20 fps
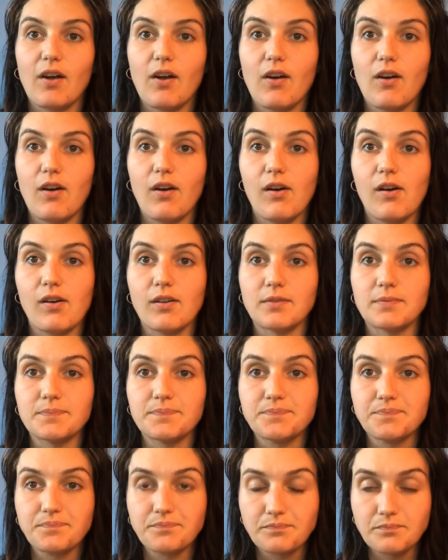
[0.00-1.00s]
on
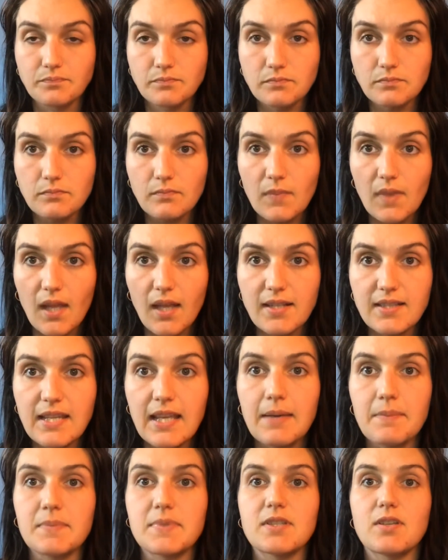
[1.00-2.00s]

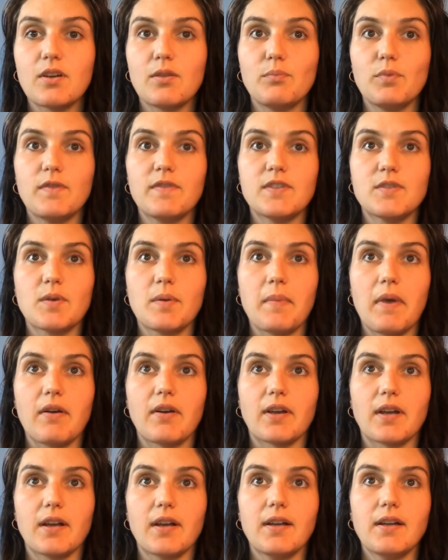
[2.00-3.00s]
tips on moving to
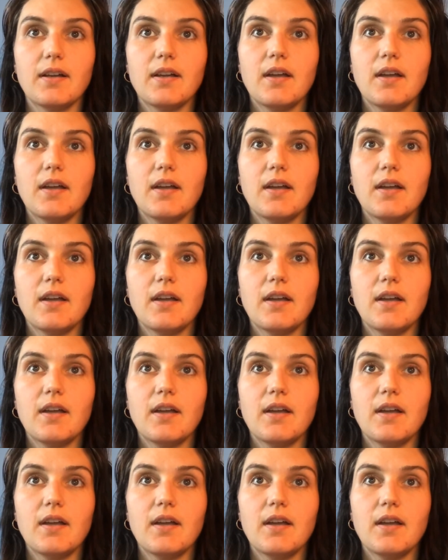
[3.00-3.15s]
America.